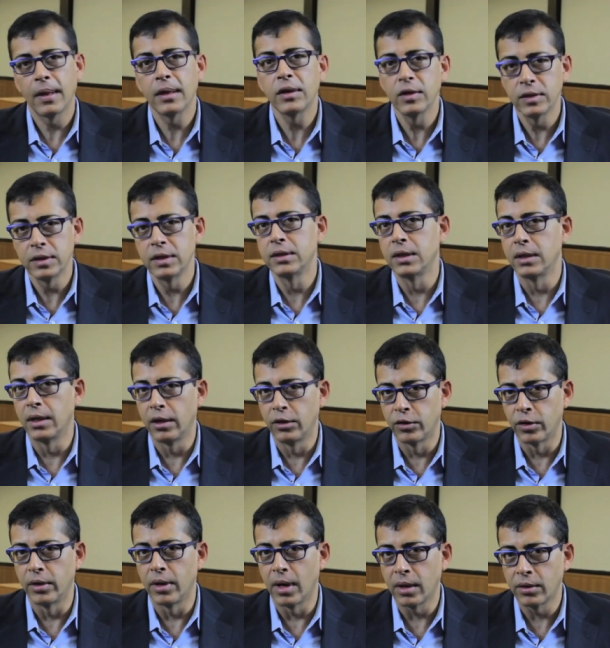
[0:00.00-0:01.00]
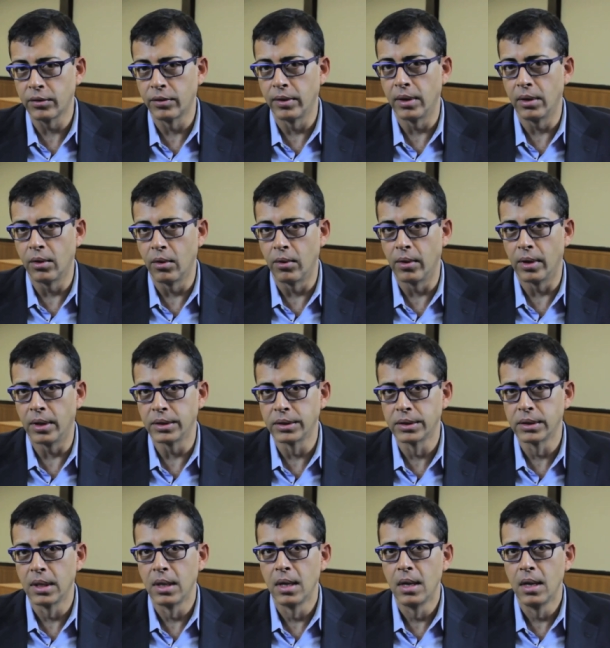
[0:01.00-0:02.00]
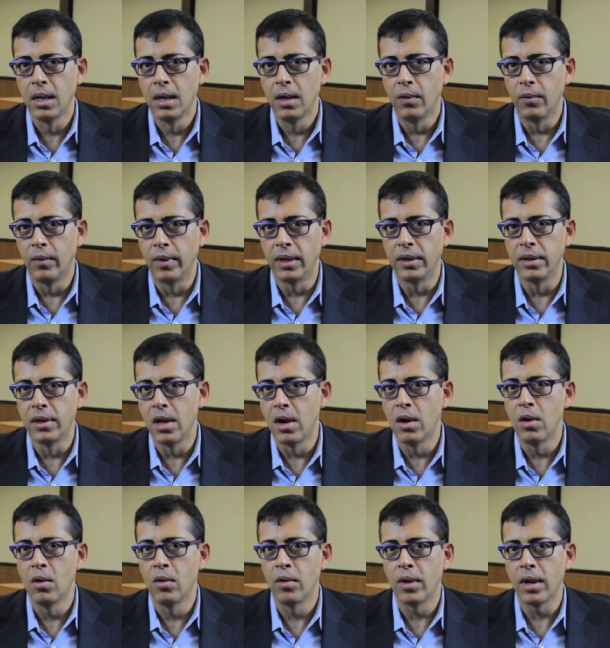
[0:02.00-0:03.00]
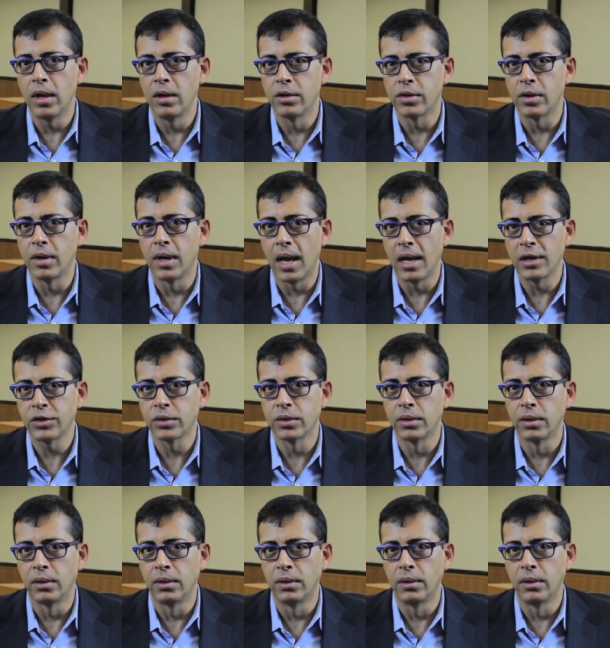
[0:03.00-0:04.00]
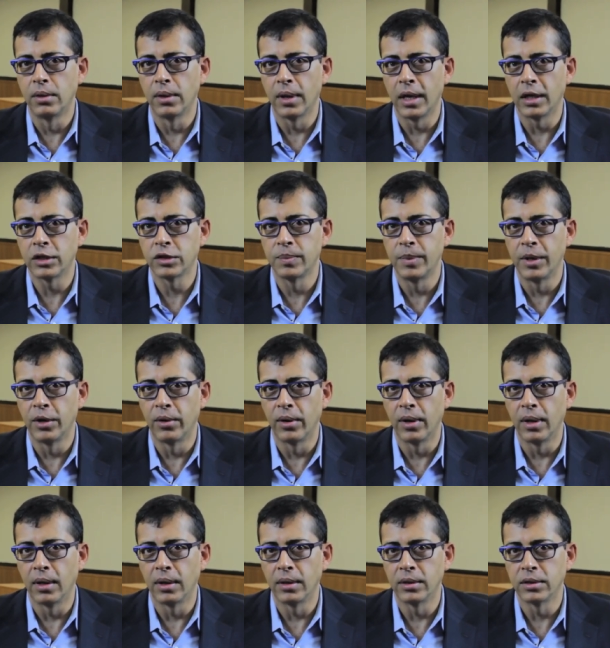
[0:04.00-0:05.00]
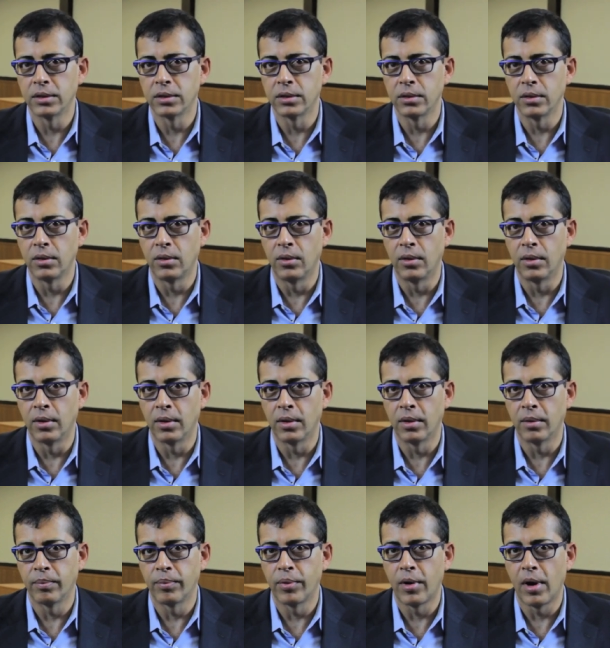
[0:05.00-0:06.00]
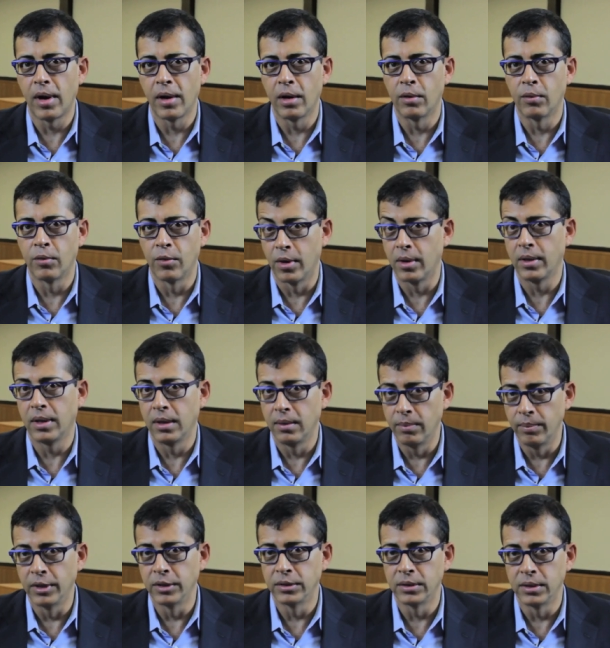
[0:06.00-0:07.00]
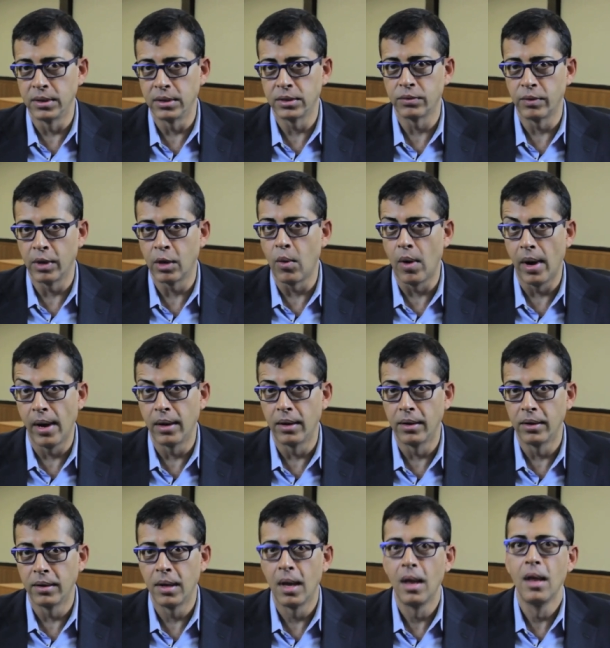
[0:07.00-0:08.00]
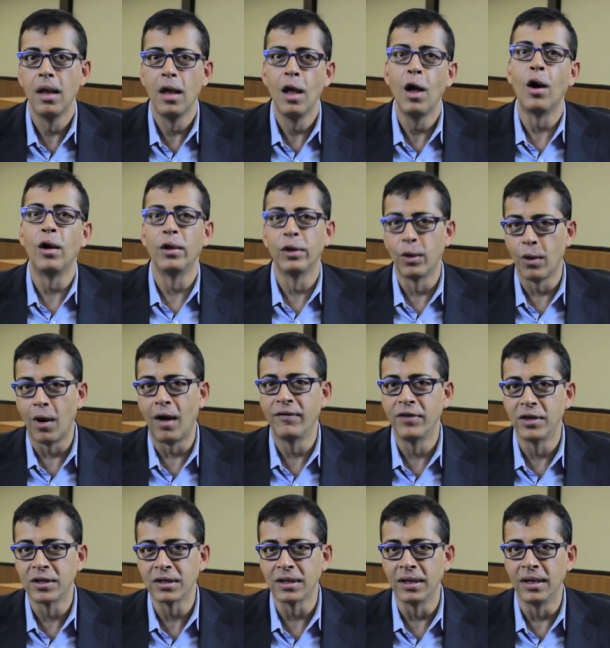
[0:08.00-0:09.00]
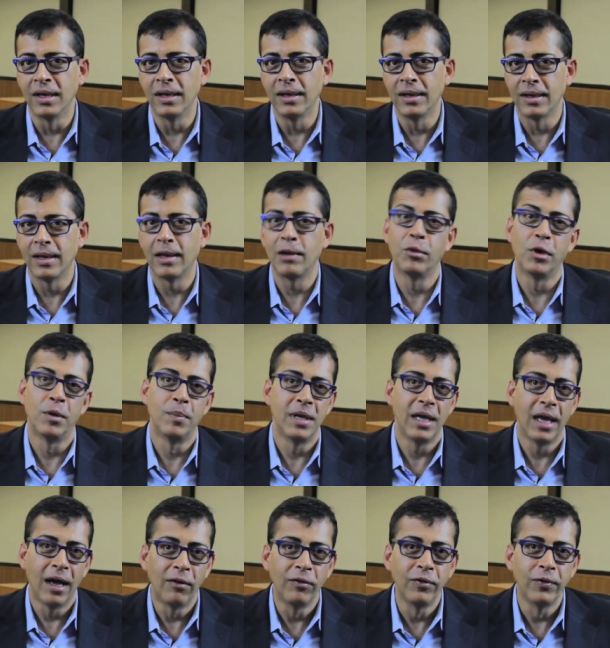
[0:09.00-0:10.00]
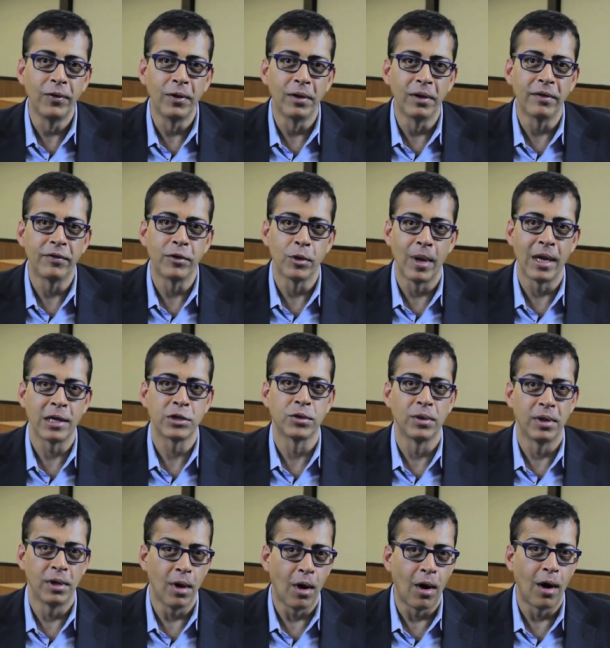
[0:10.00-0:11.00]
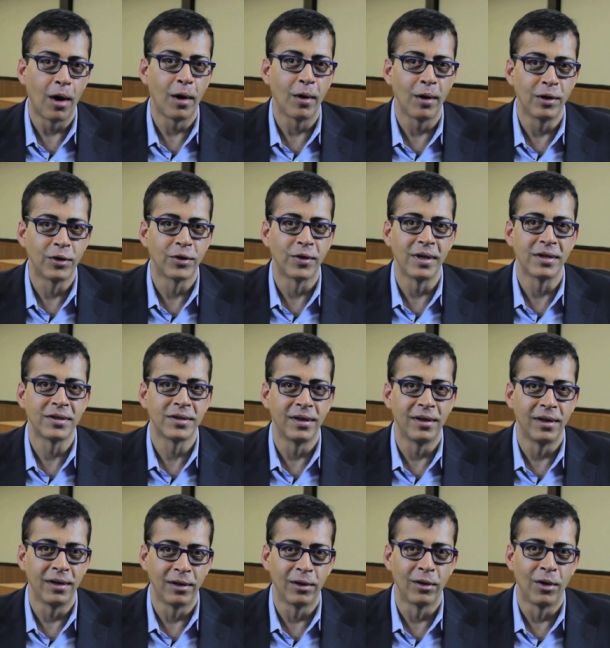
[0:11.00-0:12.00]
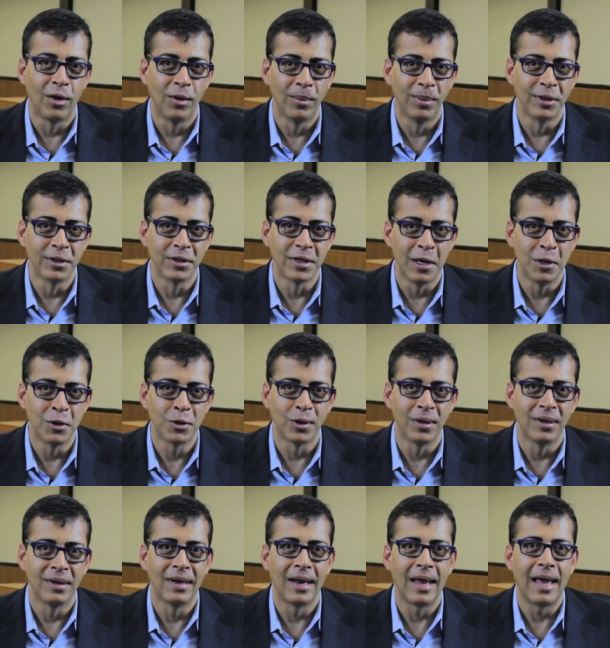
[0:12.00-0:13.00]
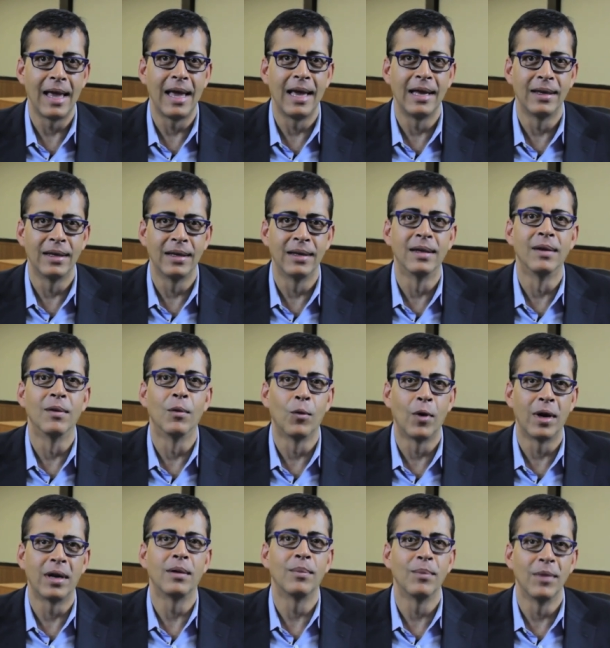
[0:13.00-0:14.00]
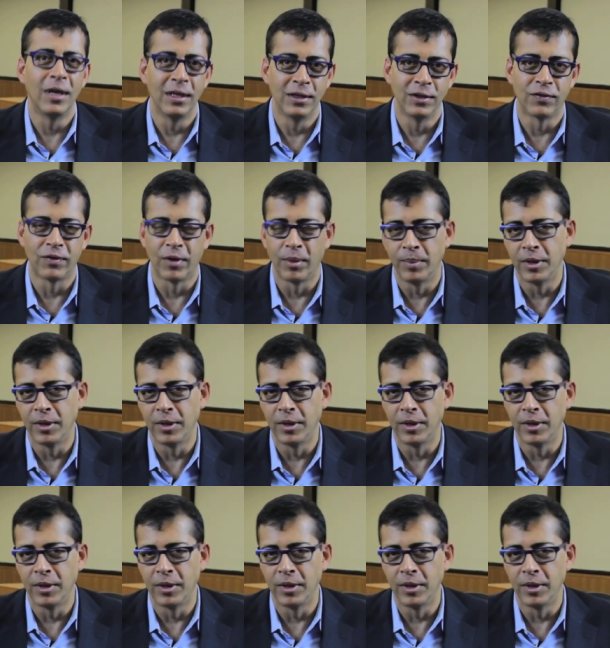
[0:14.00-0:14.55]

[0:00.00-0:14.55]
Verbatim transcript: This is an introductory course with no international experience or prior work in business required, although obviously it would be helpful if you actually are interested in globalization and in what it means for